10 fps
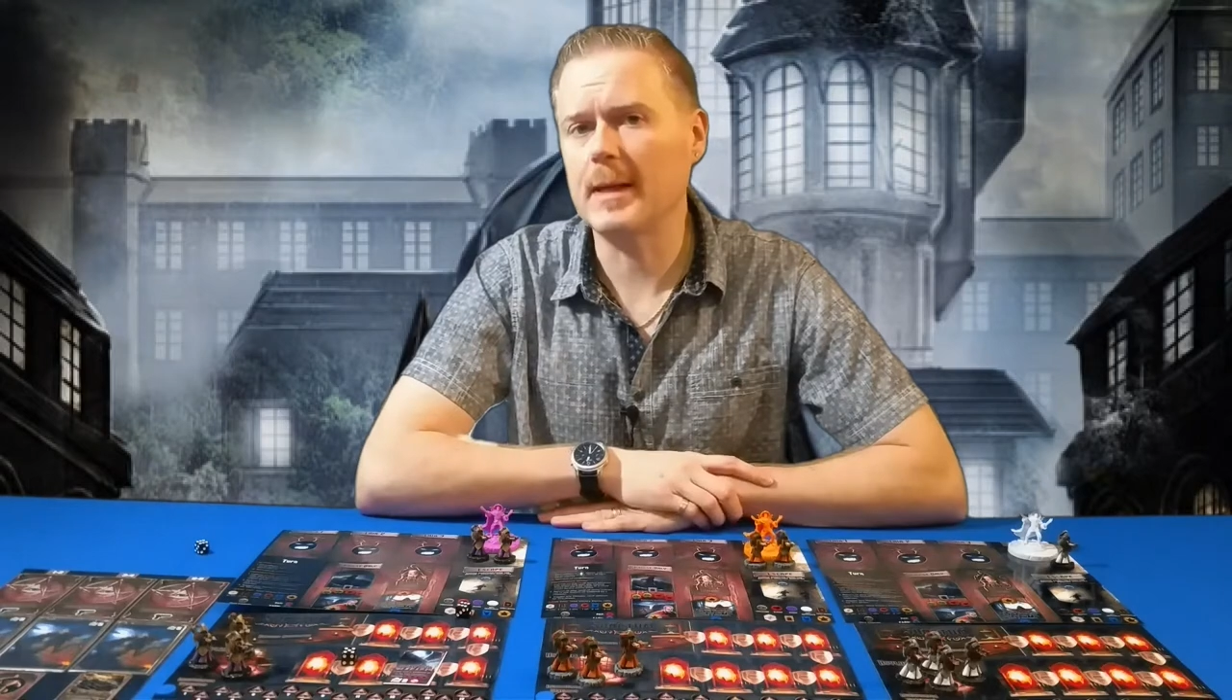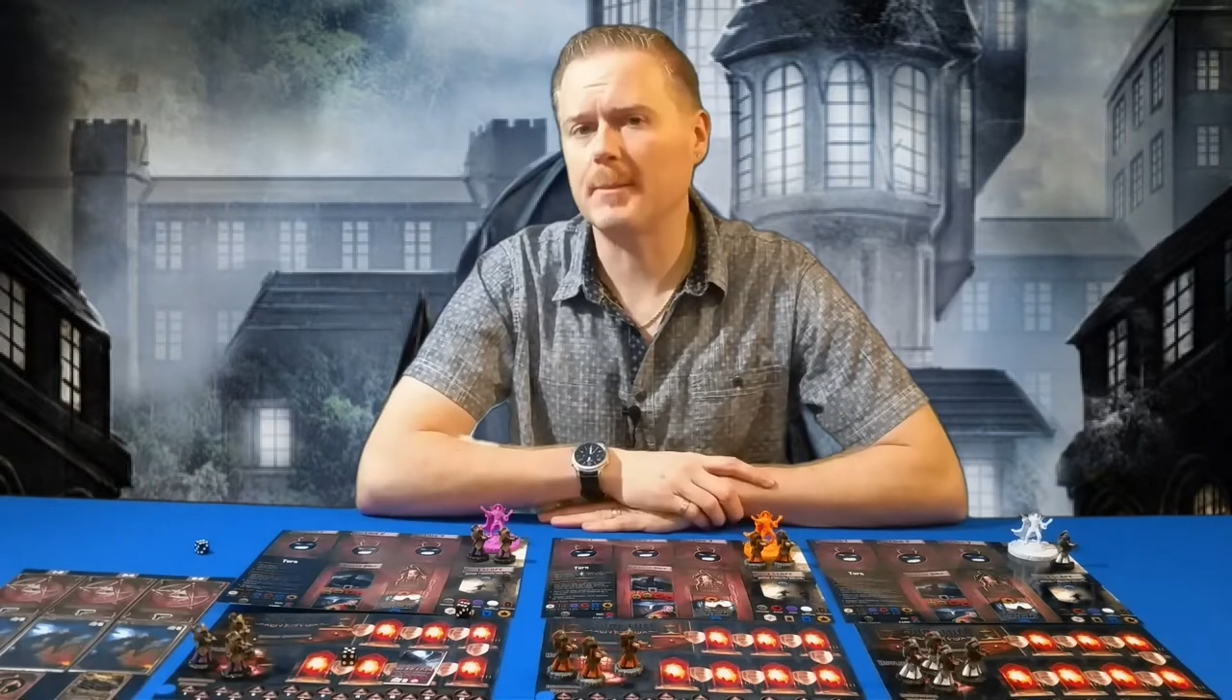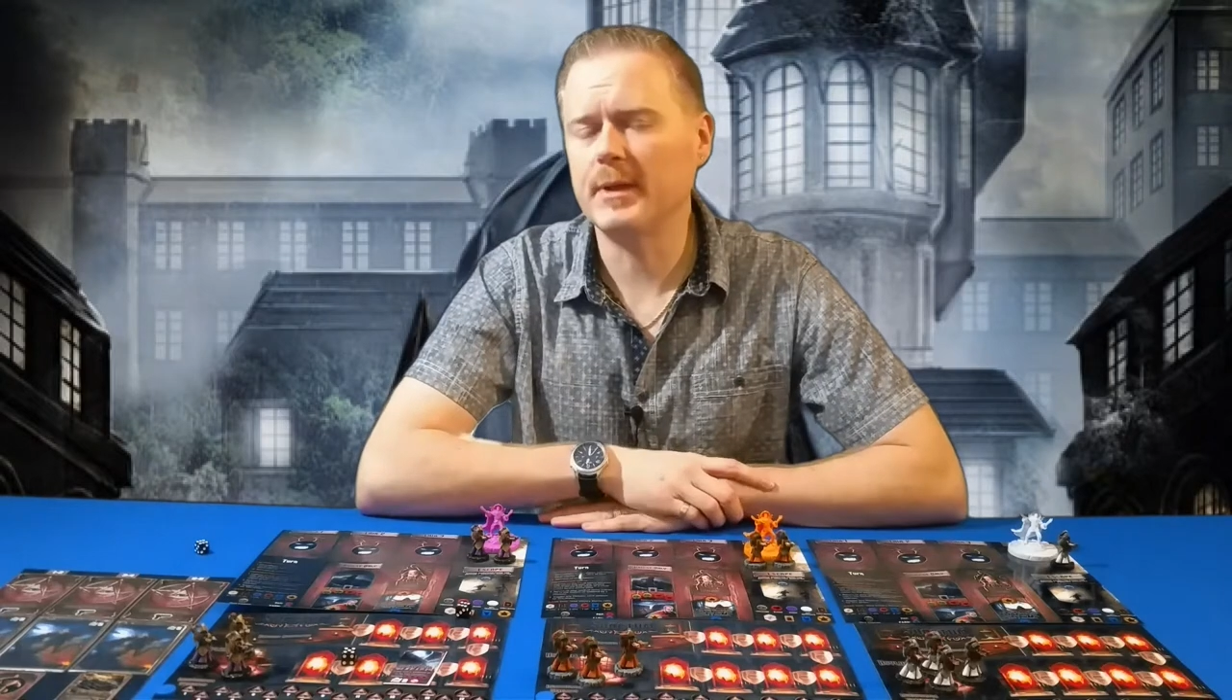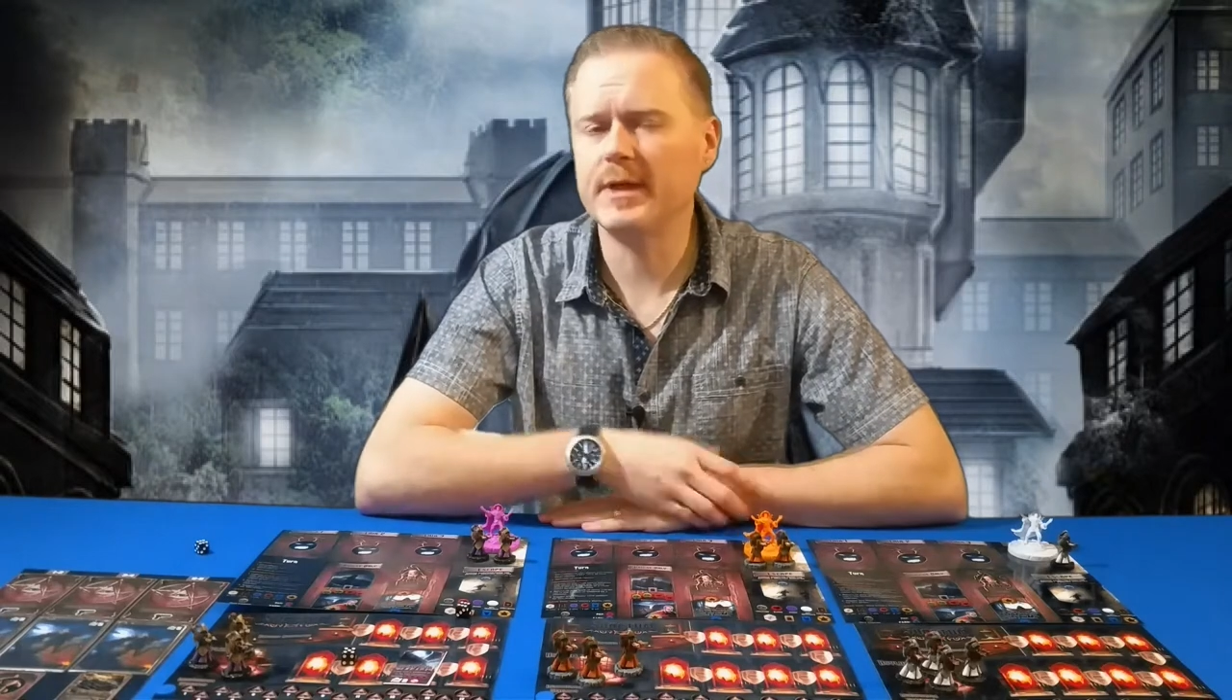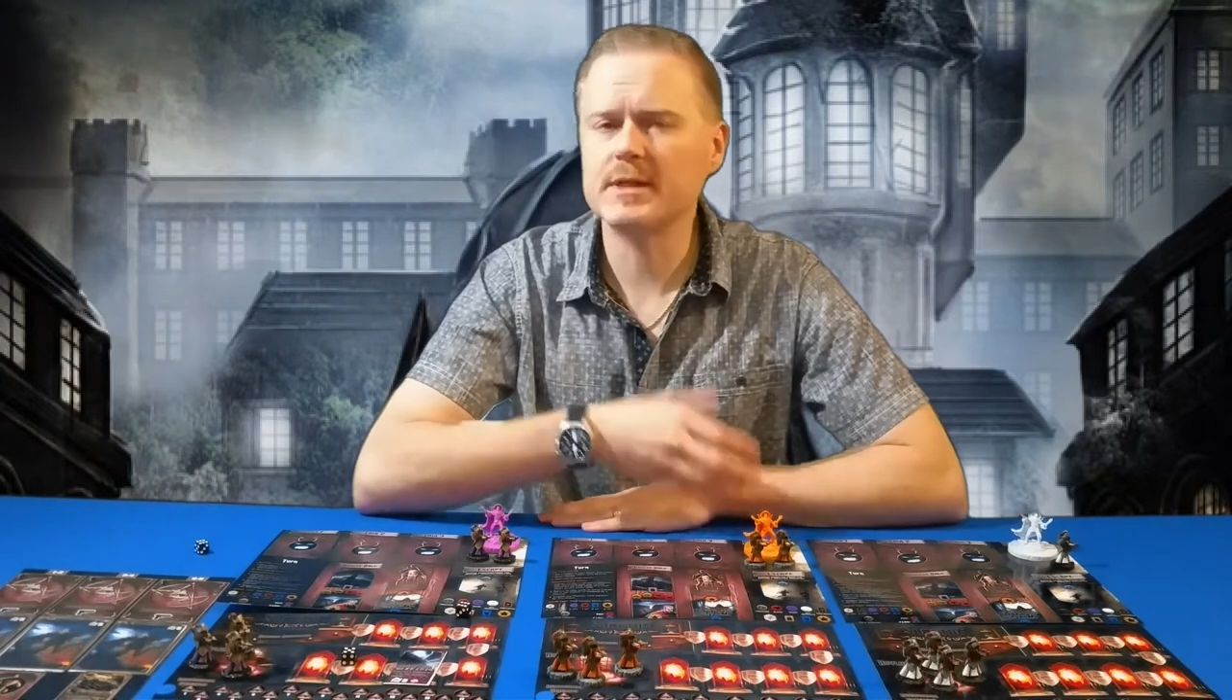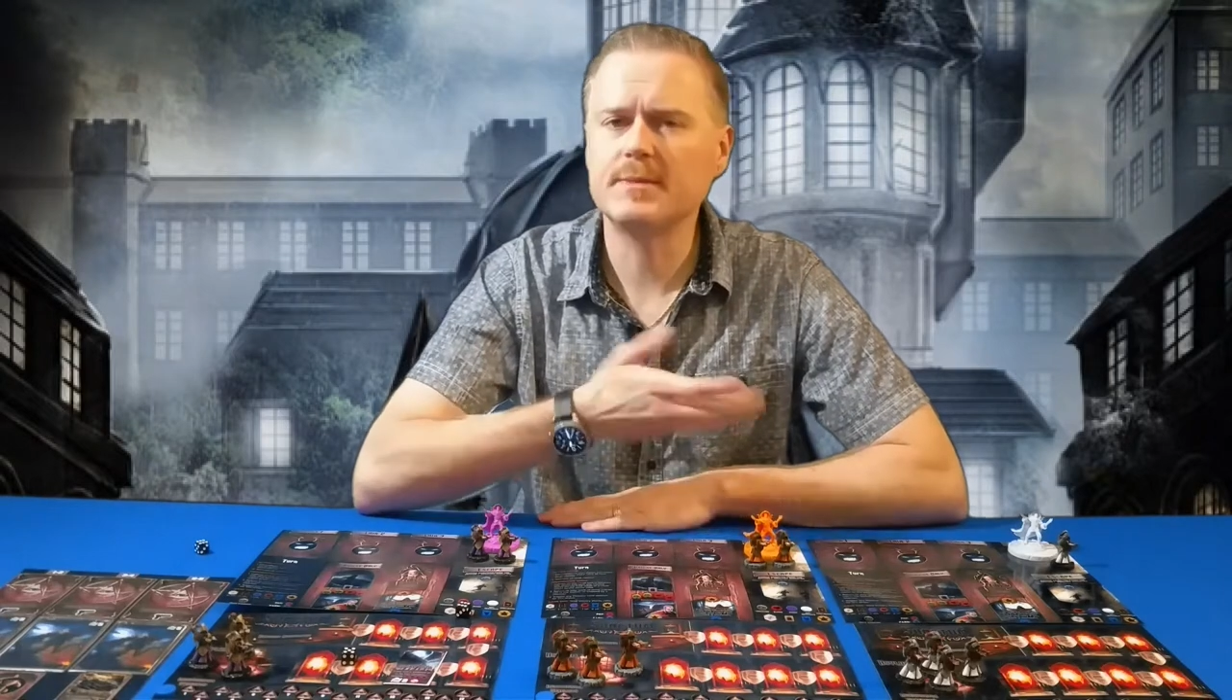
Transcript: game plays,